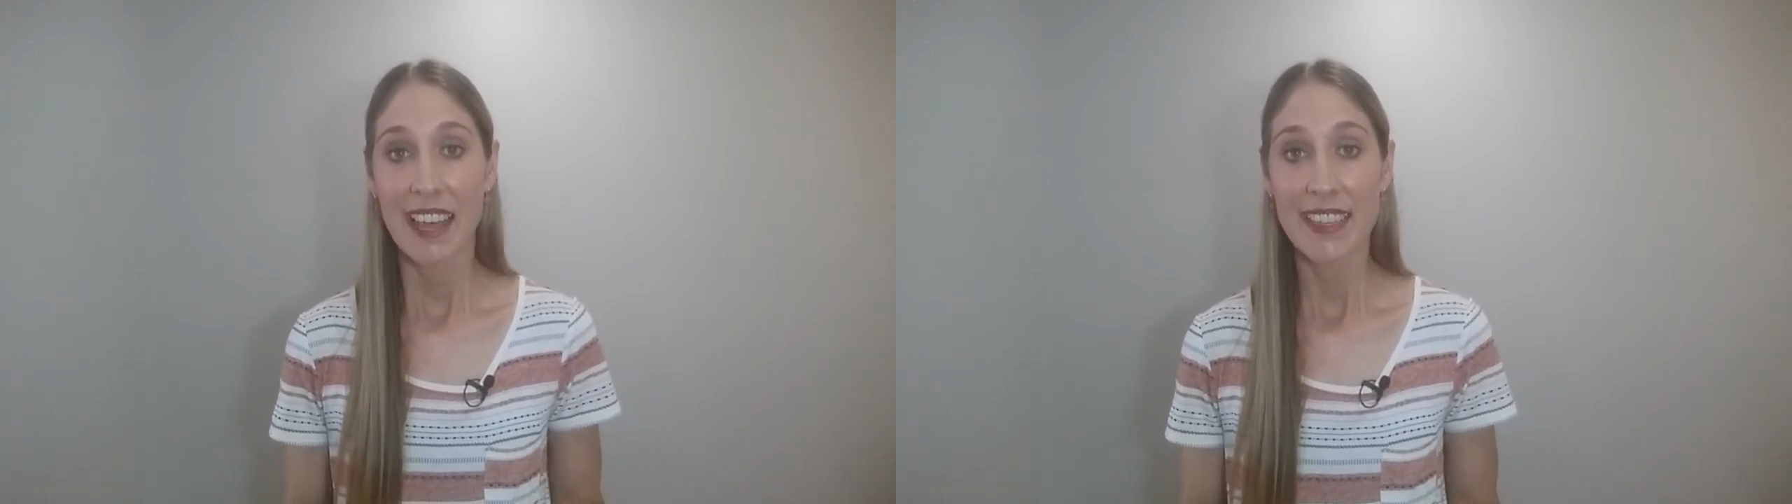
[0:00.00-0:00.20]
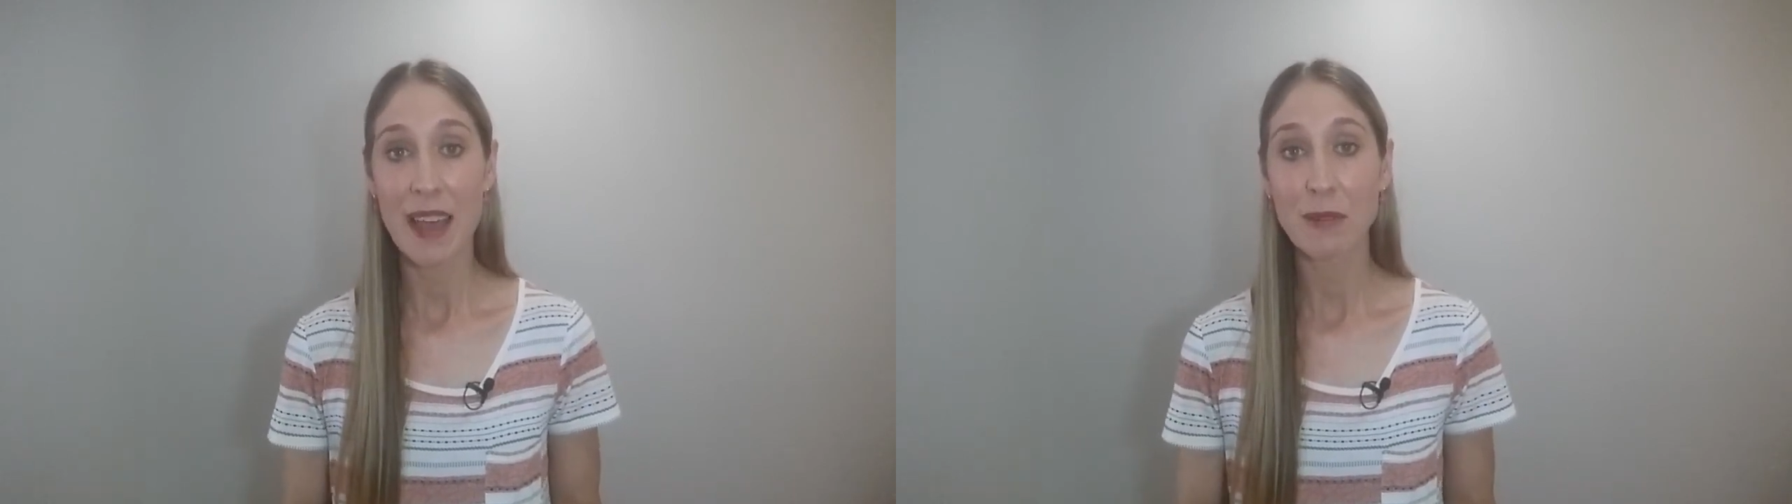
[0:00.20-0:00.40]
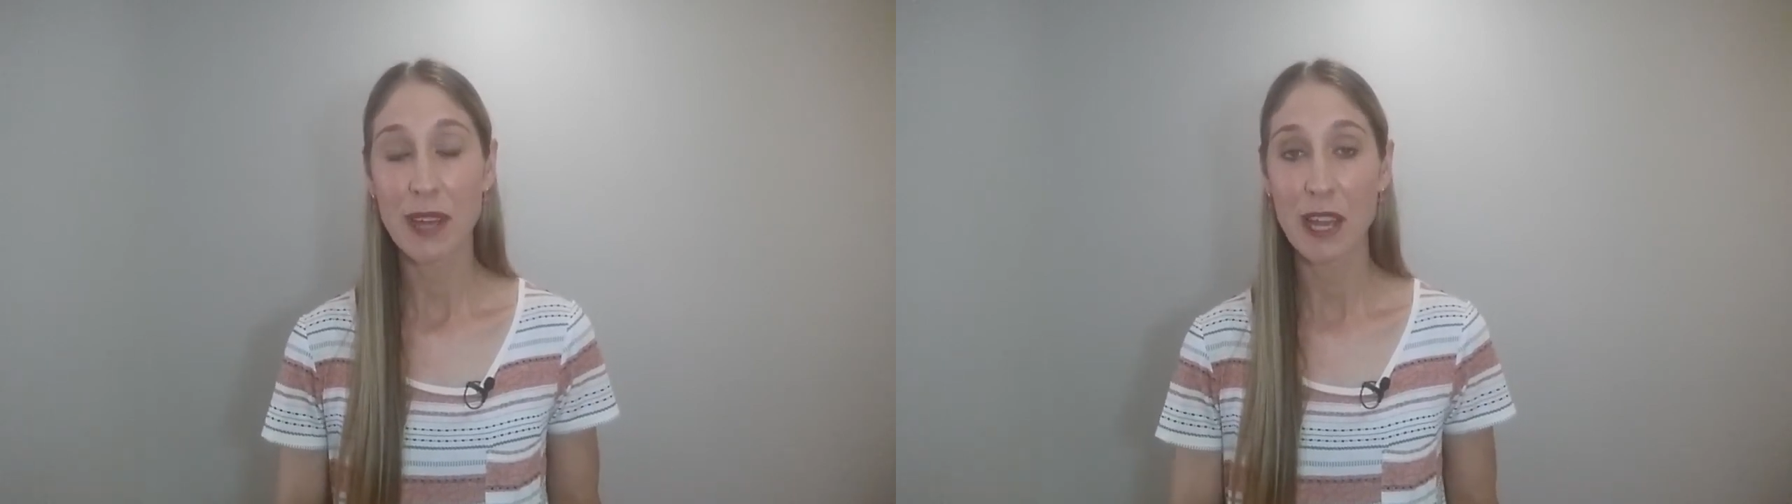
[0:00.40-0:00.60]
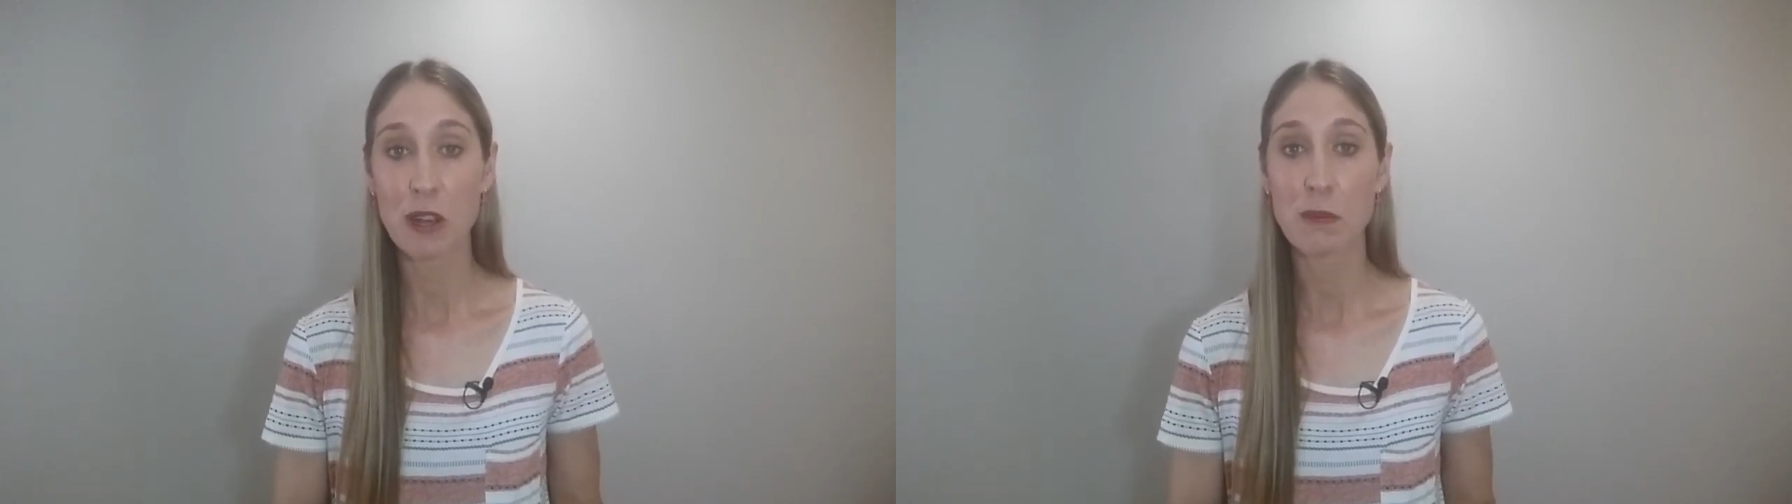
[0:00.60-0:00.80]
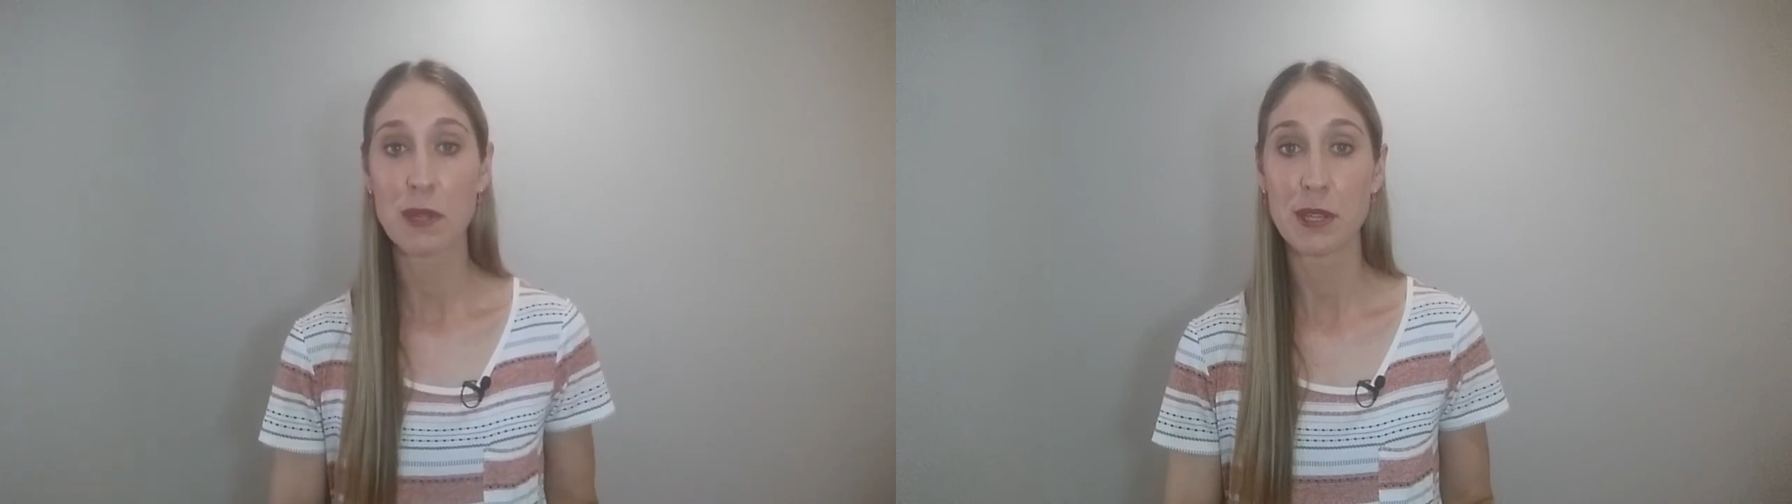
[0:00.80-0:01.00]
that will
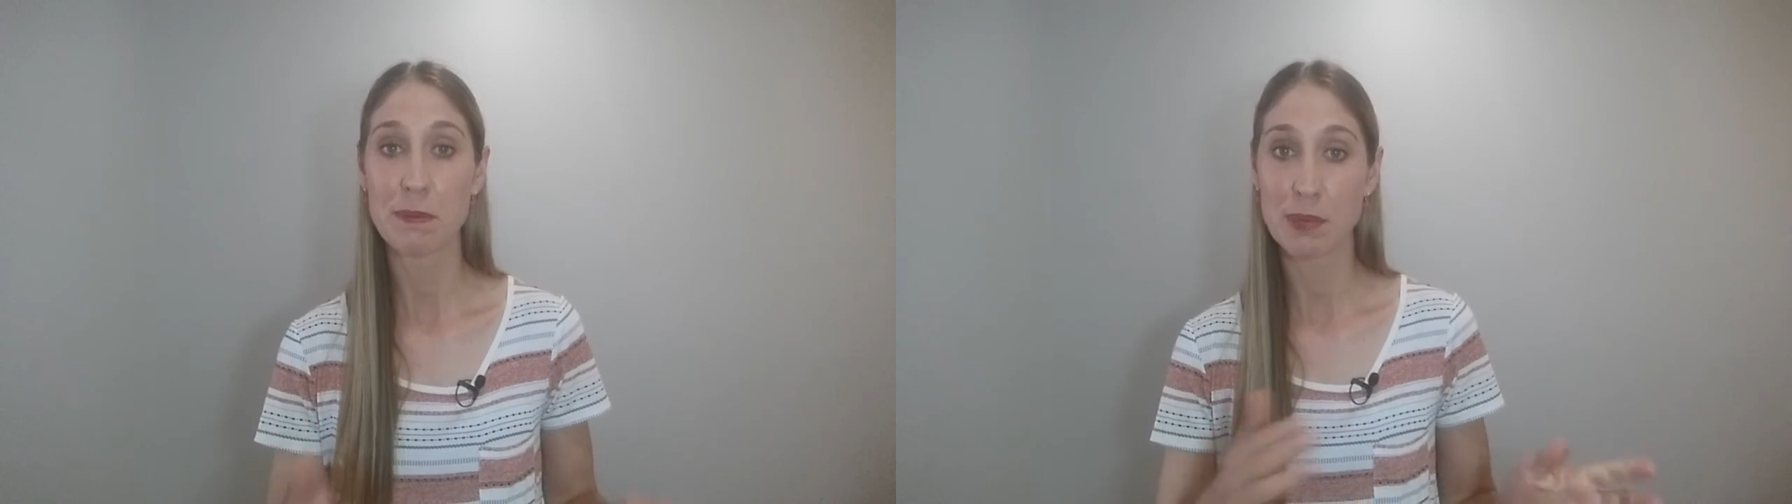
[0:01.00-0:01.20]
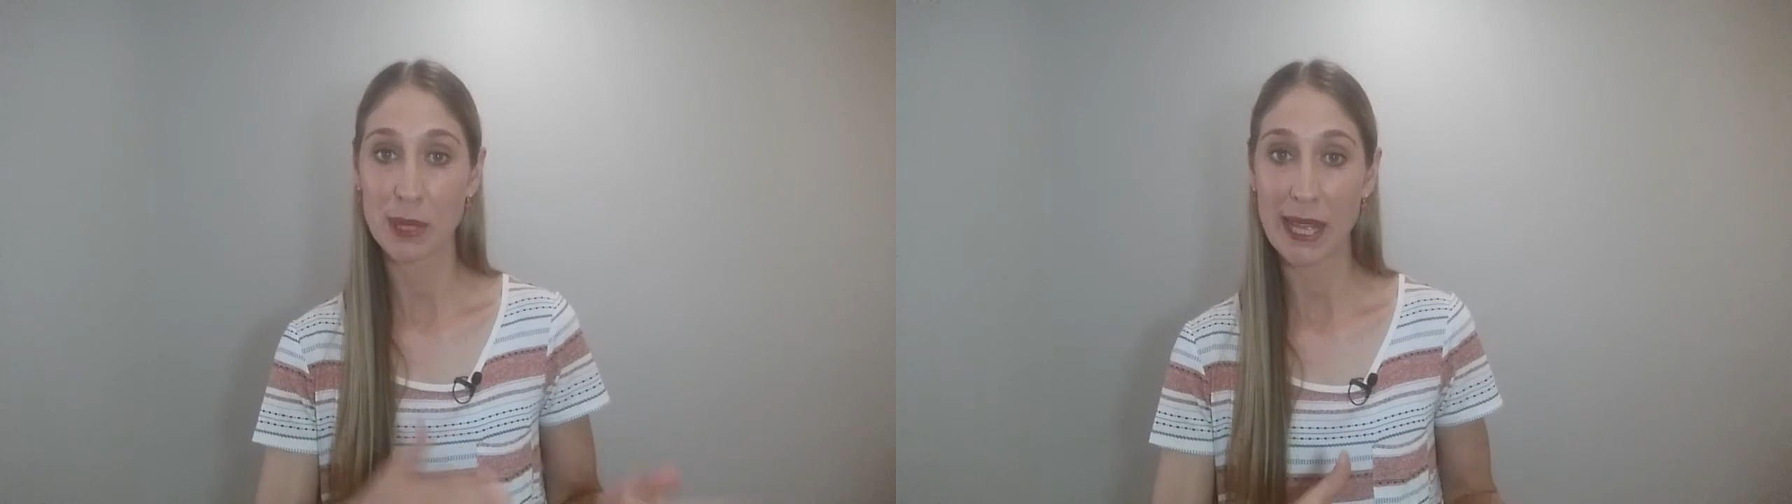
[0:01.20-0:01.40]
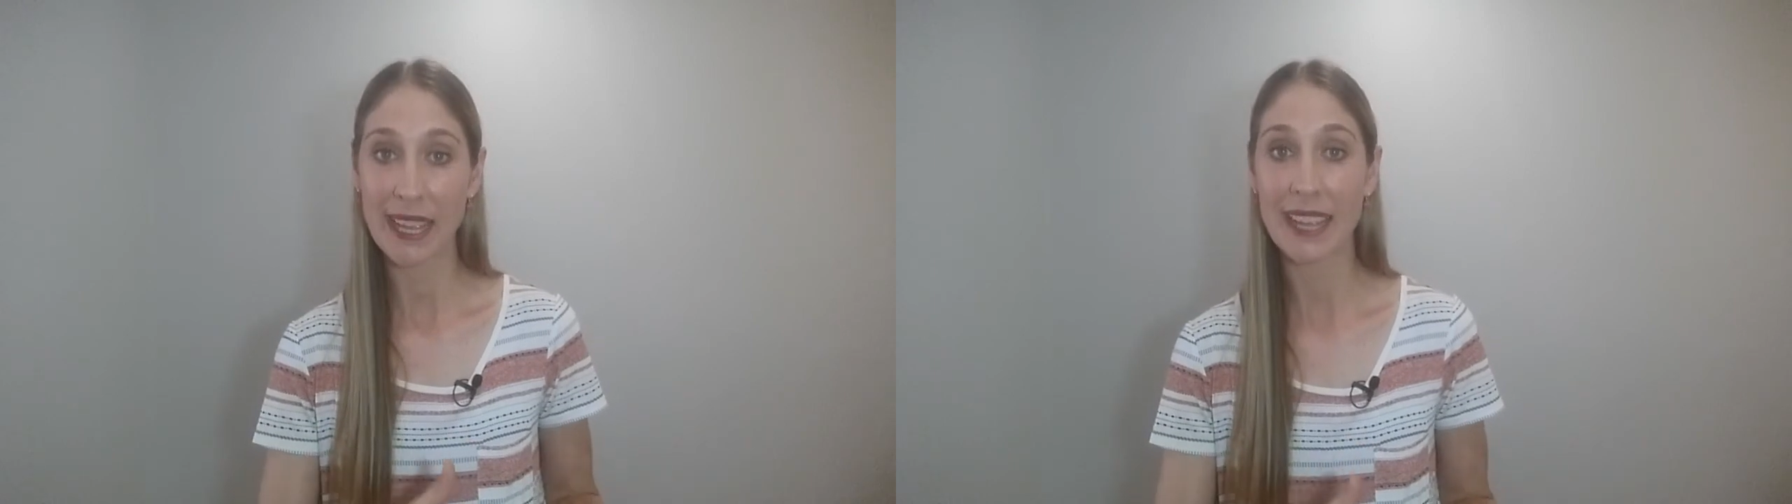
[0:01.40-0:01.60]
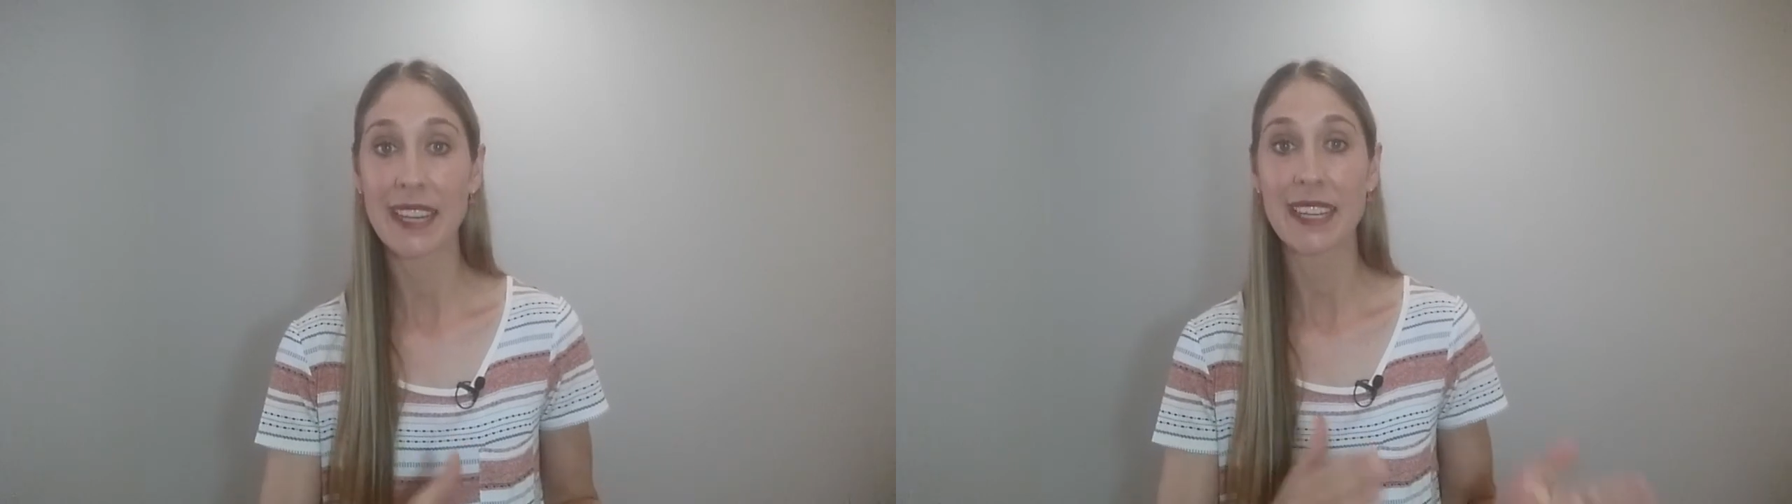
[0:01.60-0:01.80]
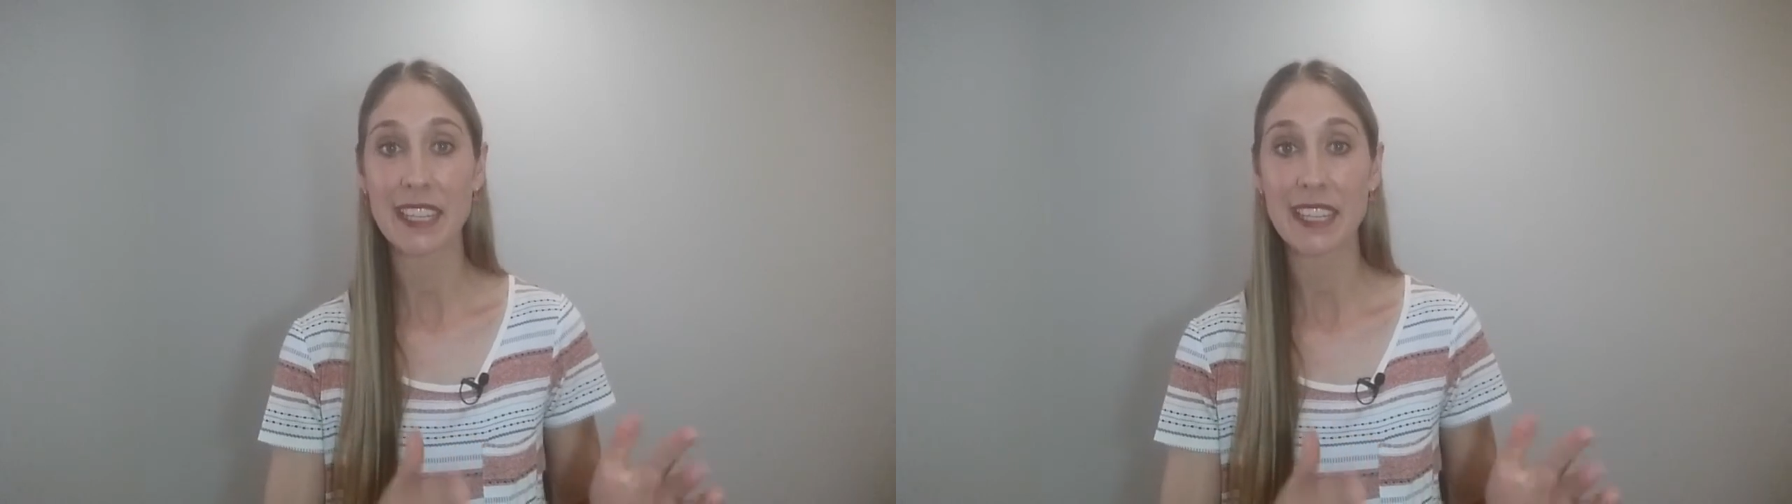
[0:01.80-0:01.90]
help you plan,